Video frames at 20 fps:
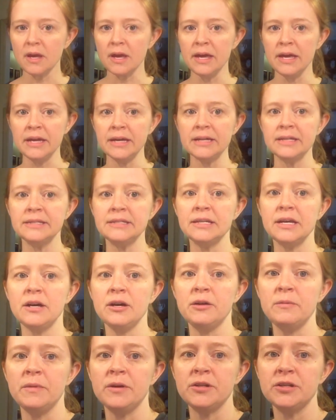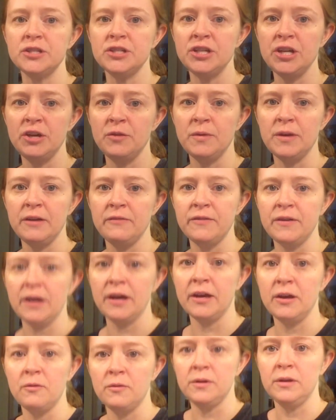And I'll just show you what I've
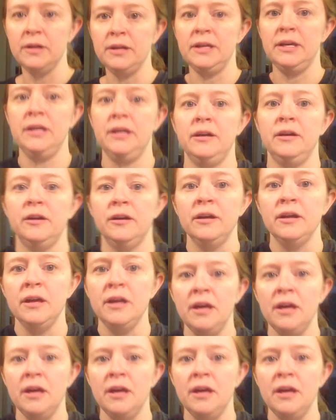got going on here.